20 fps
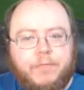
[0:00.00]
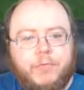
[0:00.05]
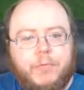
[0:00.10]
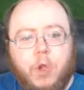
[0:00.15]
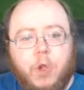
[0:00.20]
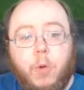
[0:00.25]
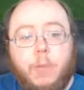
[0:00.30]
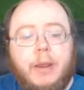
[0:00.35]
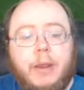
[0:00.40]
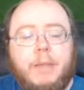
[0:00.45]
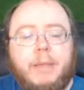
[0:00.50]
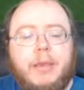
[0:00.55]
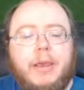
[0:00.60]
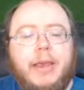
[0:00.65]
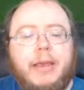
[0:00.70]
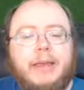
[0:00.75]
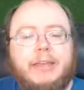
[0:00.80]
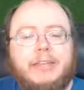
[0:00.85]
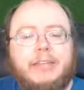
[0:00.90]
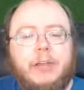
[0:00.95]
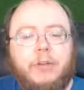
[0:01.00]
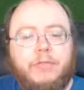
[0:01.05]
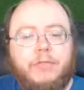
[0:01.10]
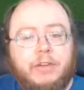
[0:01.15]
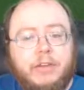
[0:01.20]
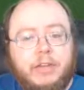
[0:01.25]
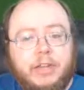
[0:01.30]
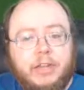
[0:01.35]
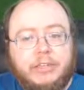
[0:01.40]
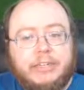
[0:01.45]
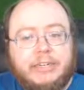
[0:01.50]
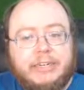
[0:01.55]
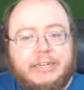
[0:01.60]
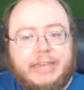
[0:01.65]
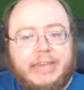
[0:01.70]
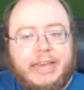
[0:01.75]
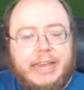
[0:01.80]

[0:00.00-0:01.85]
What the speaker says: OpenAPI itself doesn't